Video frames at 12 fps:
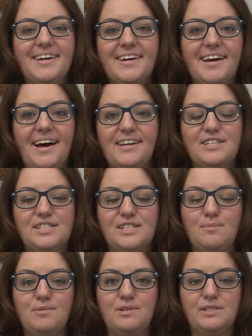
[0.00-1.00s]
kind of
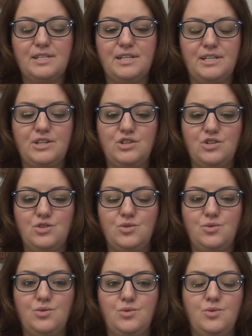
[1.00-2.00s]
stumbles
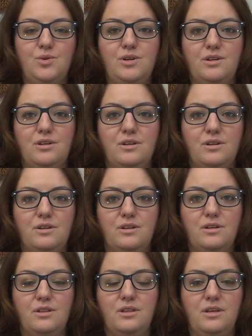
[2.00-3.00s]
into
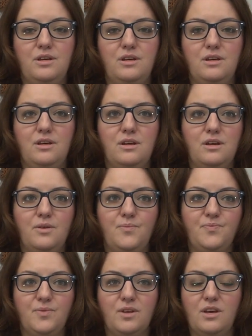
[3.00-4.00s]
the
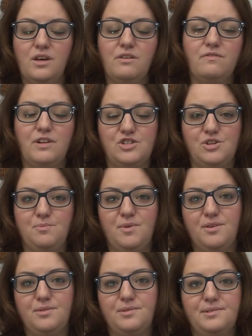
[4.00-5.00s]
King of Flesh and
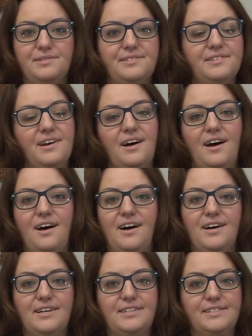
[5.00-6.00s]
Bone
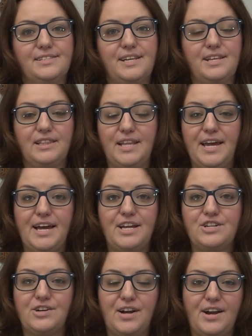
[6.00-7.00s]

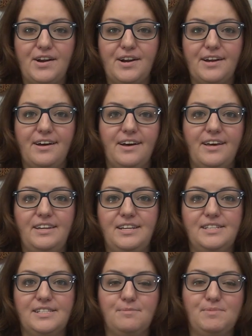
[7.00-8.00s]
land or area, and
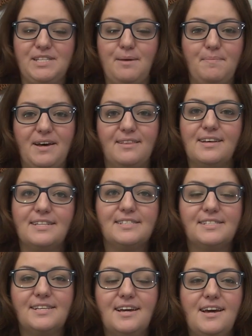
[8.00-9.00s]
he's upset by
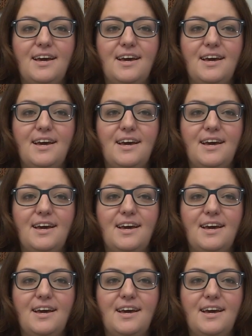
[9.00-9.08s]
this.